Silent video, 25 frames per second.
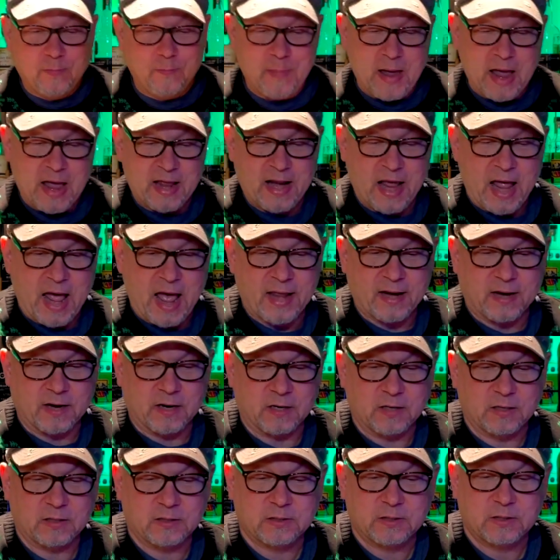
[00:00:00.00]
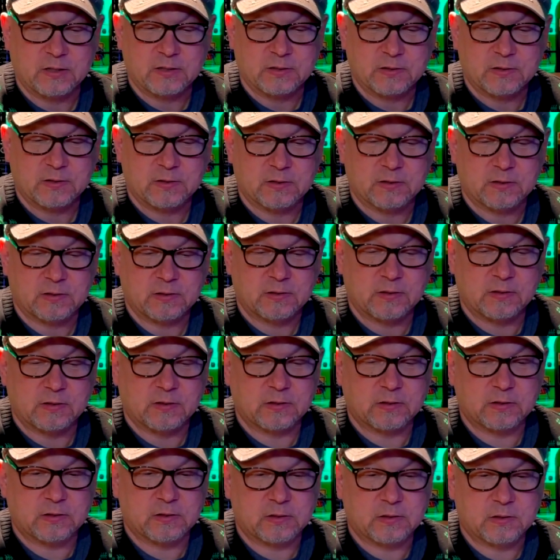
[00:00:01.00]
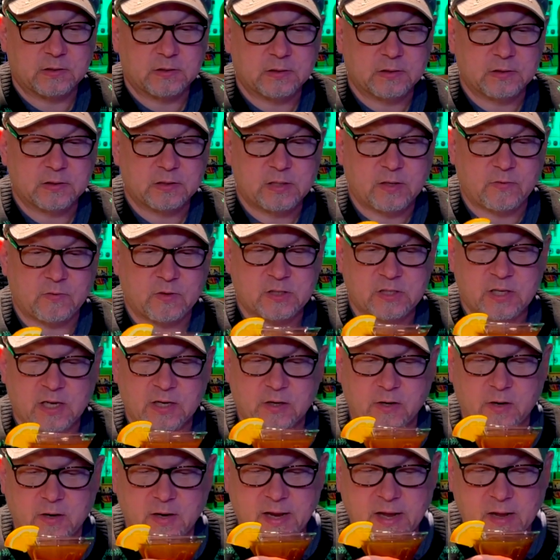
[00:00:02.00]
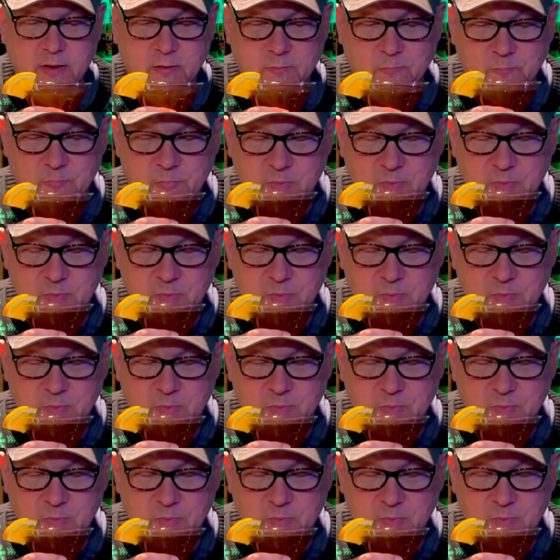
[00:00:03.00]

Manhattan. See how this thing turned out.